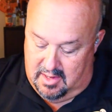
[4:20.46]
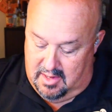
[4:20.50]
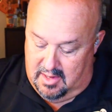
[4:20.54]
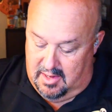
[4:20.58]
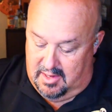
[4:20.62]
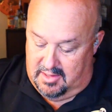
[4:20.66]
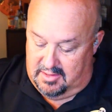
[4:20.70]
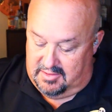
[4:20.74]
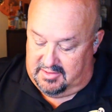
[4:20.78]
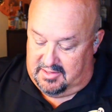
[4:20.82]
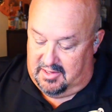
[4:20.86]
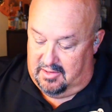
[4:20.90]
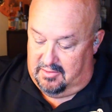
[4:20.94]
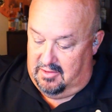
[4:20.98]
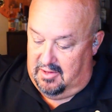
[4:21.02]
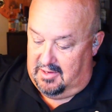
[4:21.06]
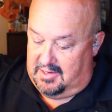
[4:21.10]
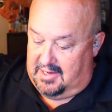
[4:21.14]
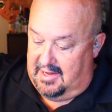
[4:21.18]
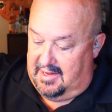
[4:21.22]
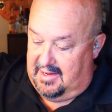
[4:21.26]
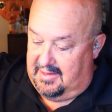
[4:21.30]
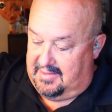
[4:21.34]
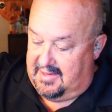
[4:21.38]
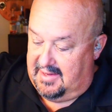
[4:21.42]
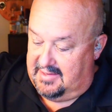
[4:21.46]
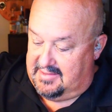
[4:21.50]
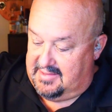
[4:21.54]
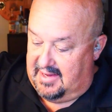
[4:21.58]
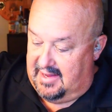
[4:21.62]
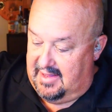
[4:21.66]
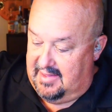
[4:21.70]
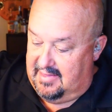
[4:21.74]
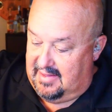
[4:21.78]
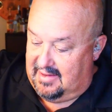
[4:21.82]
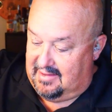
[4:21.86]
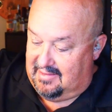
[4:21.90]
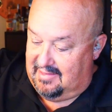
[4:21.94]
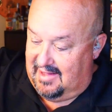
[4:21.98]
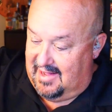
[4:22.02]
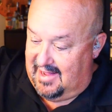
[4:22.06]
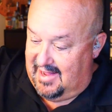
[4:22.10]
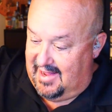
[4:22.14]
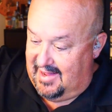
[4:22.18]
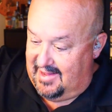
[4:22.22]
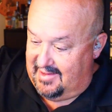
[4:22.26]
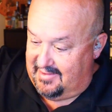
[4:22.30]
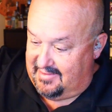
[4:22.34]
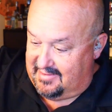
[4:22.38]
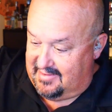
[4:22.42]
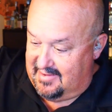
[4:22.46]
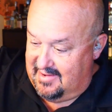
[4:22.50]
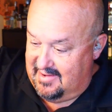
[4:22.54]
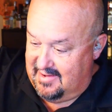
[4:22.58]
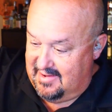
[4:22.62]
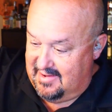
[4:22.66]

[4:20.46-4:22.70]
So looking at this in the glass,